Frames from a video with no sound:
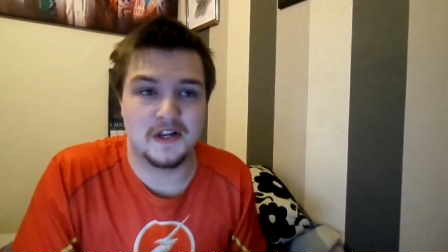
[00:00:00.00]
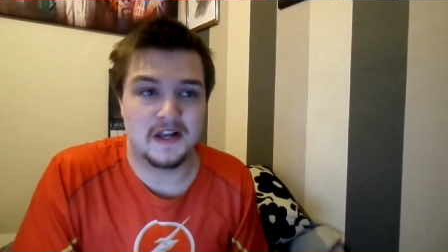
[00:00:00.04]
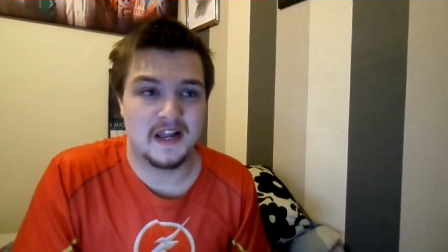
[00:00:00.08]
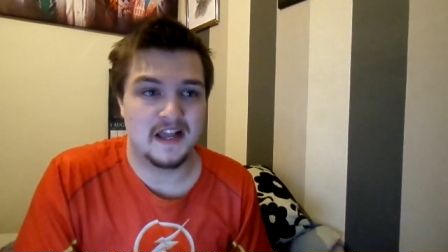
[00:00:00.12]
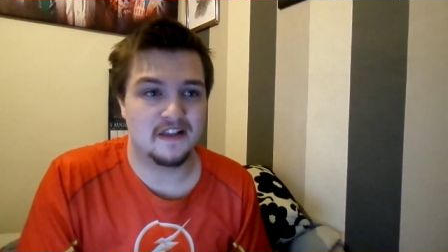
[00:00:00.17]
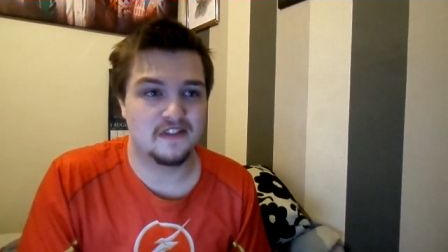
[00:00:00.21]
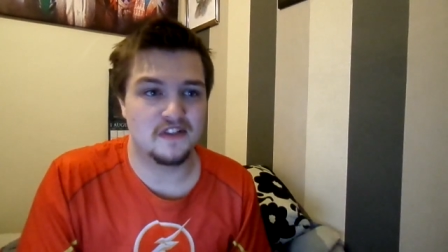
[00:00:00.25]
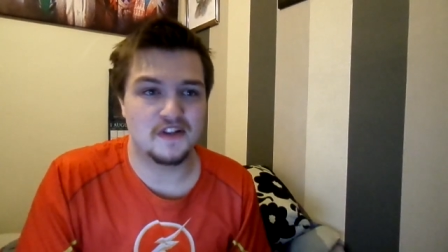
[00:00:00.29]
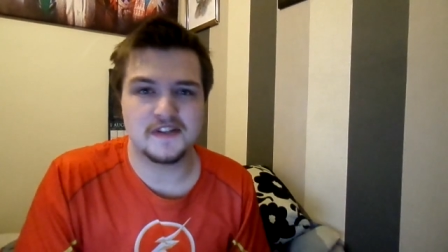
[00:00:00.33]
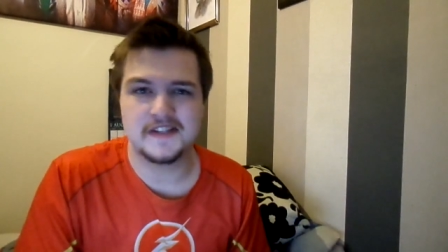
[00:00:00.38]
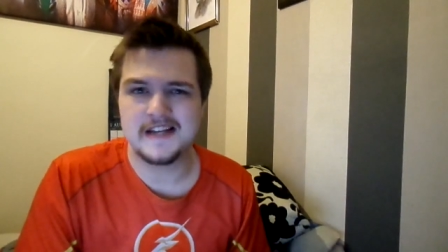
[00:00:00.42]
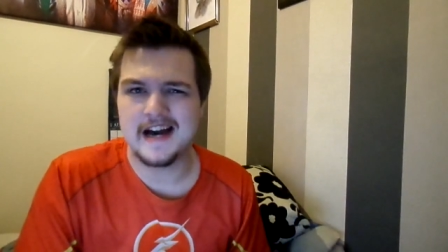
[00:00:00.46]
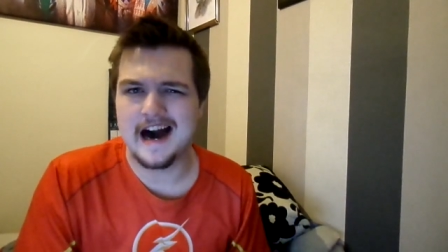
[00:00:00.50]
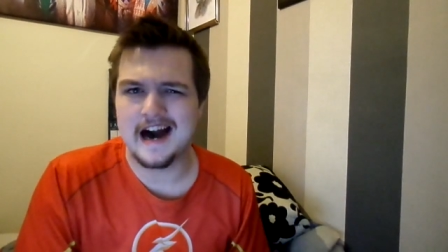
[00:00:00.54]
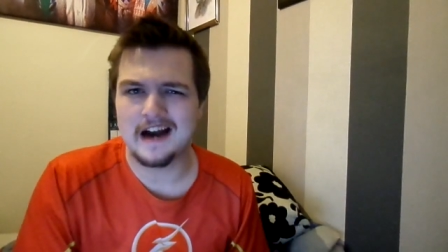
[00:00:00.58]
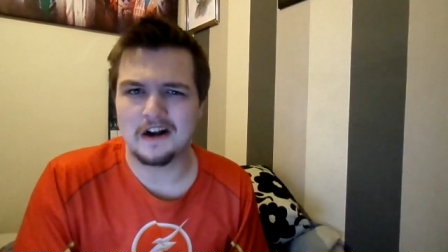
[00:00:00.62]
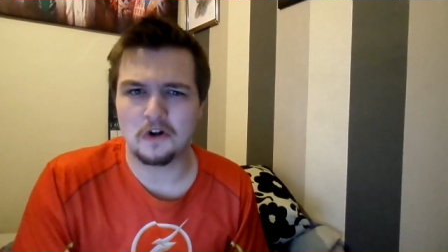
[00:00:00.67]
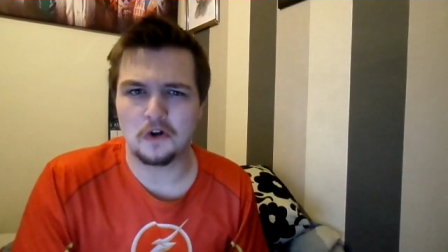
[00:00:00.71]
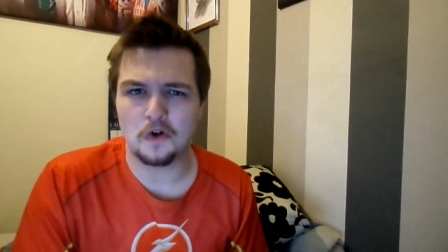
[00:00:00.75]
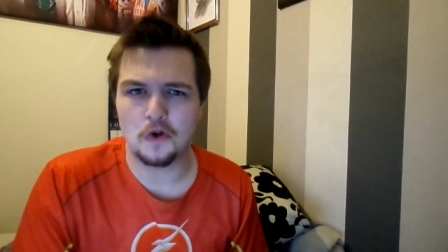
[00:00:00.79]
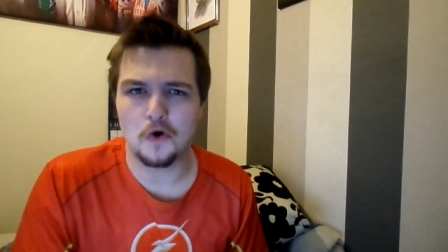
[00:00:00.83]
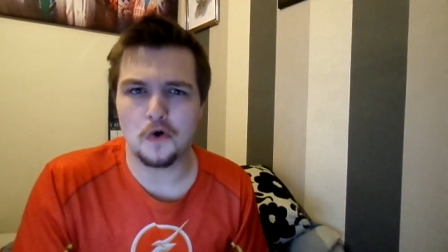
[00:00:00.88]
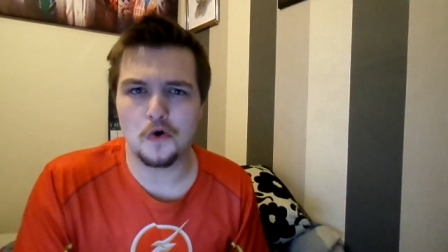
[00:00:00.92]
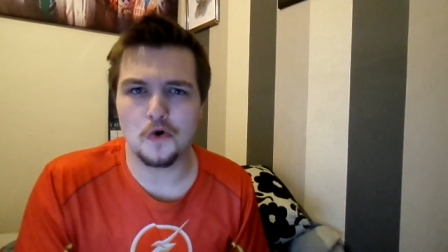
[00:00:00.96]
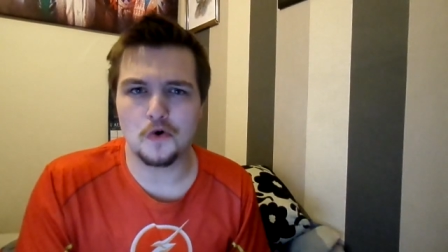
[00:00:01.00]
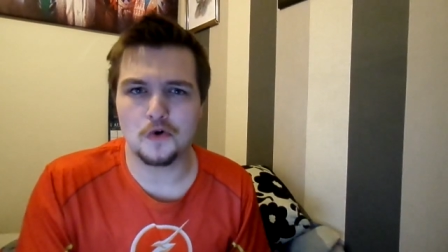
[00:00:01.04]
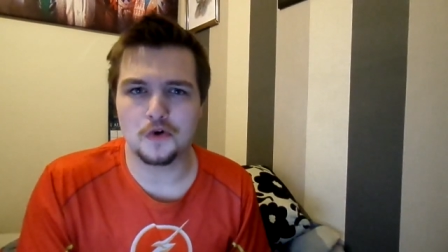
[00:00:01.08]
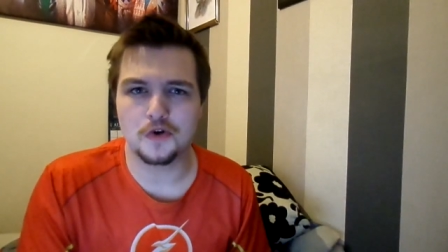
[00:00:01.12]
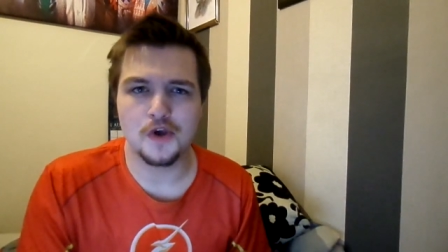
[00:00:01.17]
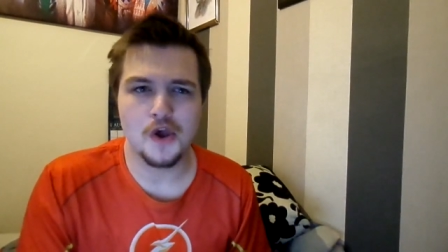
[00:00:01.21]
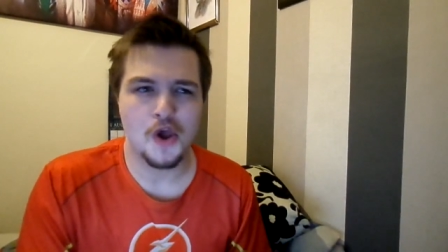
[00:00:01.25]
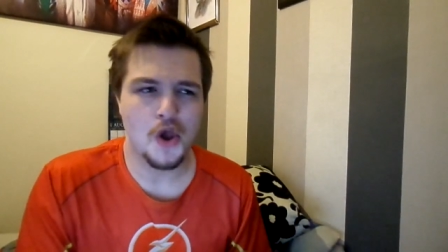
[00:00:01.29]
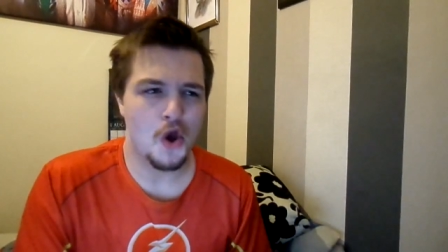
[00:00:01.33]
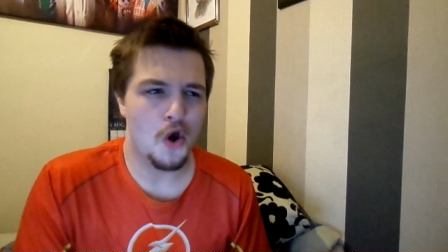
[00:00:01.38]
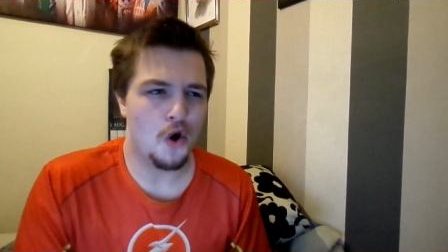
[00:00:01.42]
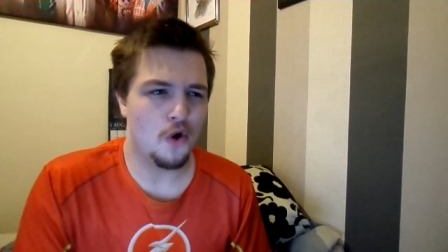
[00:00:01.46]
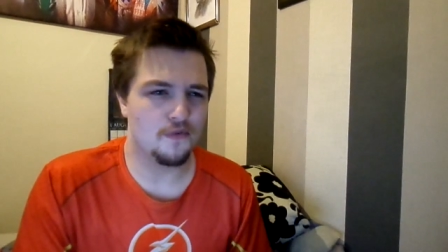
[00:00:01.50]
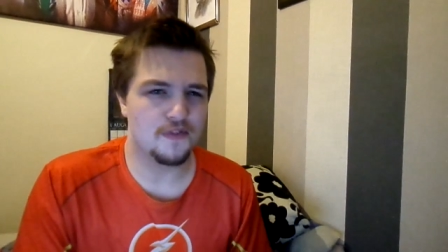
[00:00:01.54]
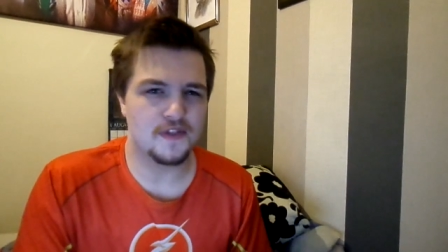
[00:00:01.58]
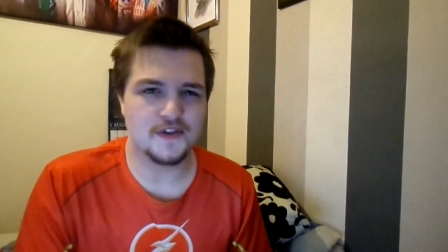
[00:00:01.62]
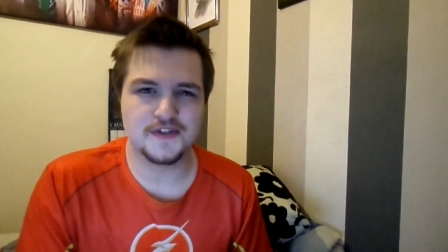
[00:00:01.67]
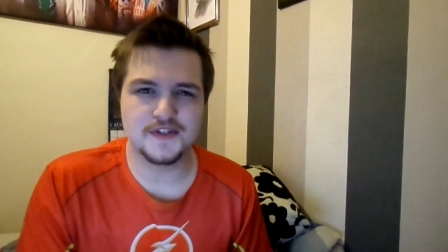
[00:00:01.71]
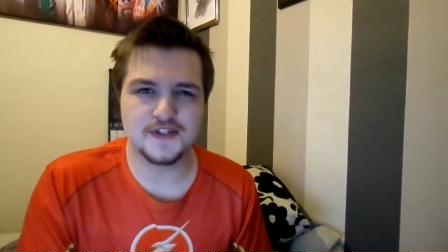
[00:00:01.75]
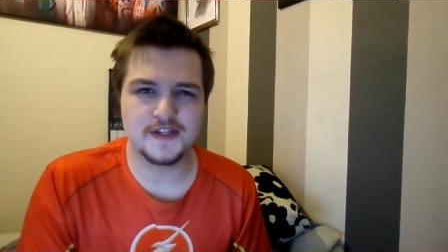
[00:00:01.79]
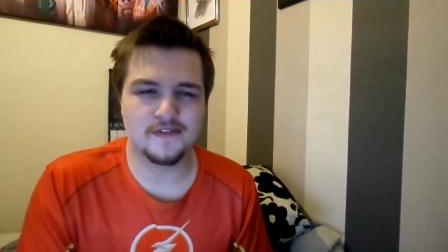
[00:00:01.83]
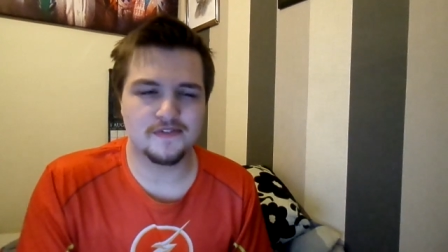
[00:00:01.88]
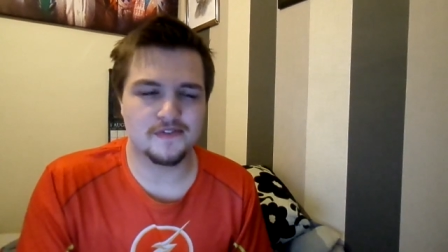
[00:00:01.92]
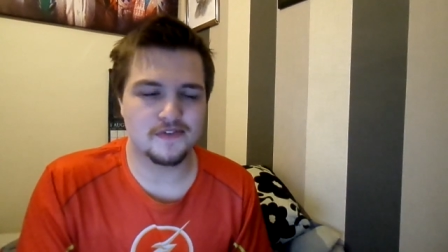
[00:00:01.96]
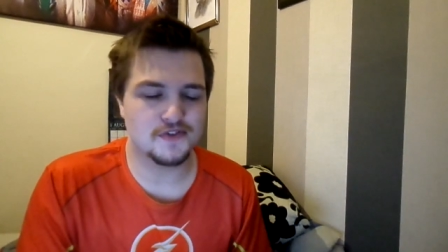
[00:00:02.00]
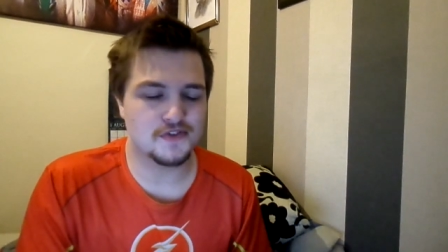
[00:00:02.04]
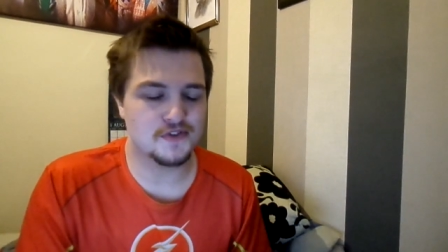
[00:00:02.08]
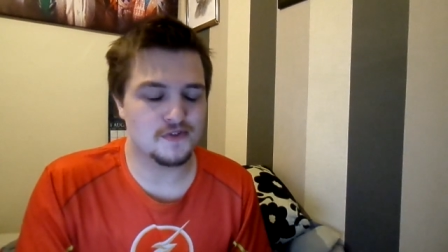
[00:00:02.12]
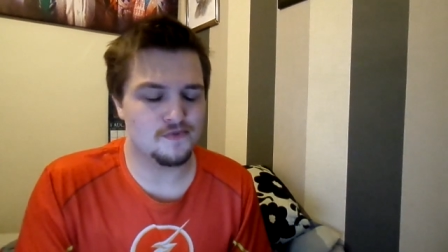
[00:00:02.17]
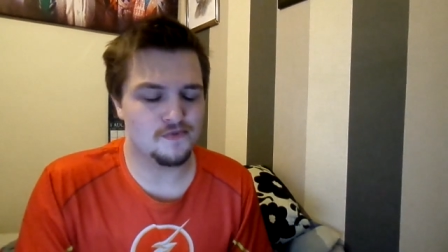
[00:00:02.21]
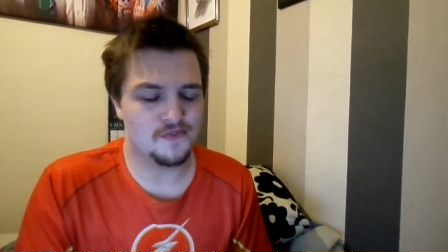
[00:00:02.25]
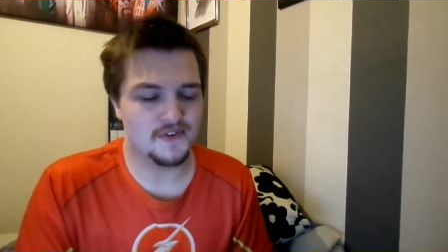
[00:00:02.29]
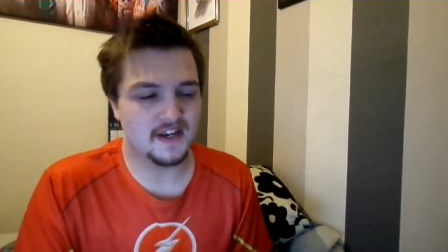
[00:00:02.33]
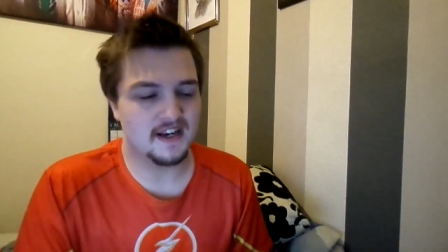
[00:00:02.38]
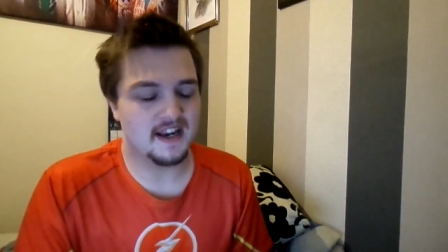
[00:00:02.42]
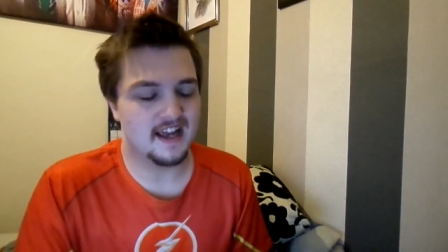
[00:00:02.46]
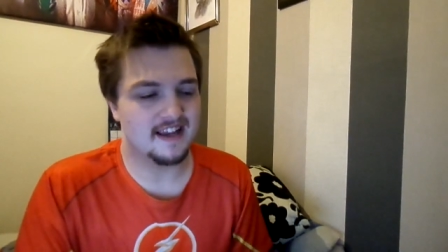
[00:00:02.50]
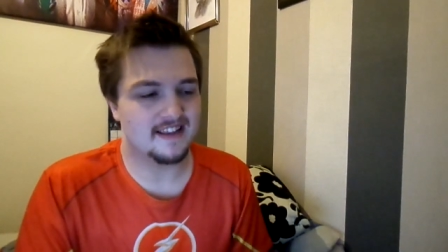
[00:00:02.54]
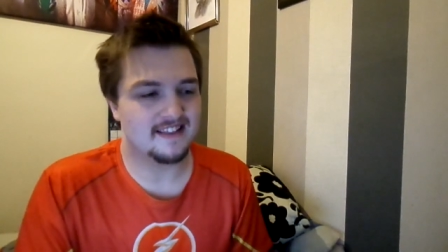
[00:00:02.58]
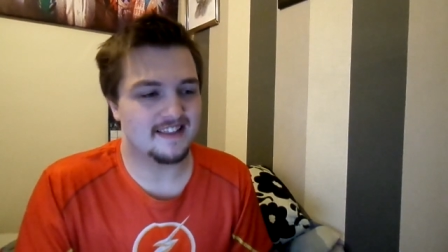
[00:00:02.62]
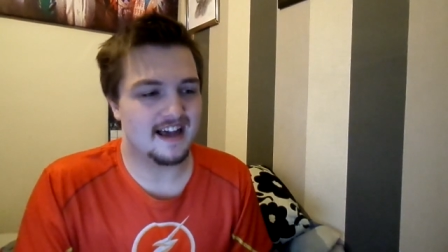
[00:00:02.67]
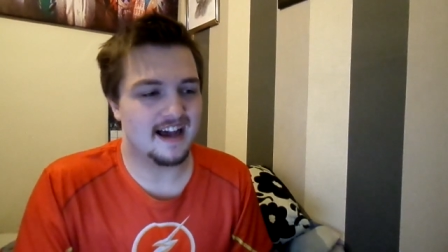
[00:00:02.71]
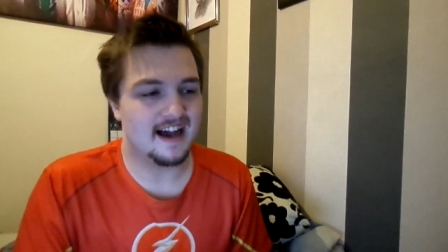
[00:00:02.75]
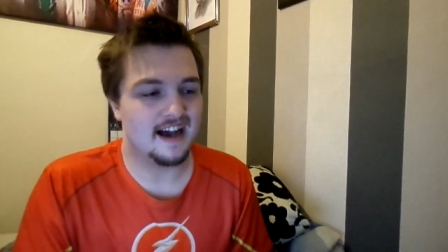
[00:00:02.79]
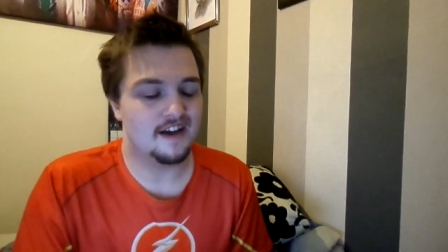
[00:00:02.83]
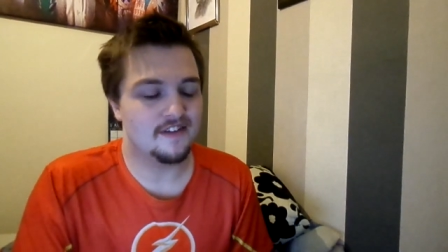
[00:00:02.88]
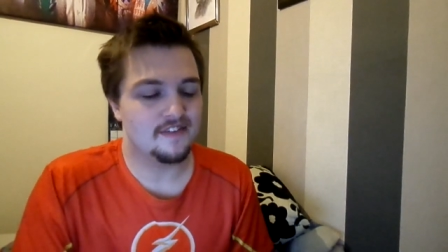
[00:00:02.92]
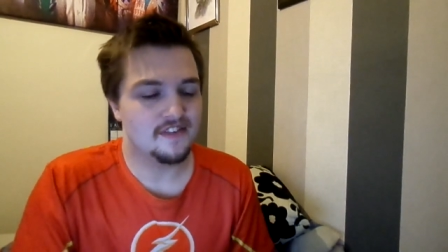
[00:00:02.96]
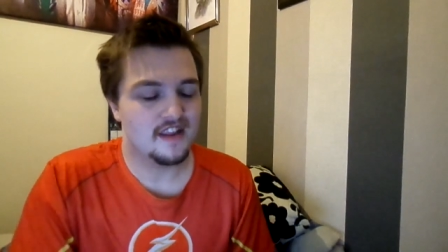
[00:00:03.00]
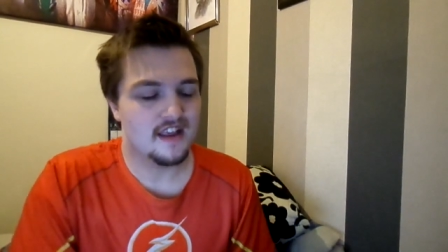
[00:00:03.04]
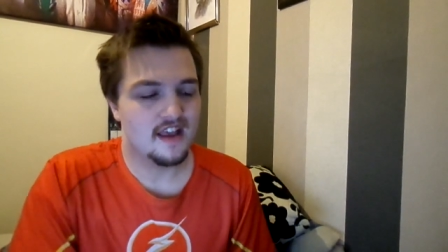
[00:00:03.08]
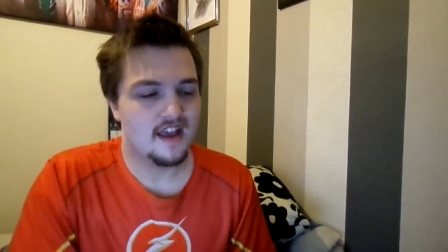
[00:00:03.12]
like the Dark Lord or the Sith or something like that.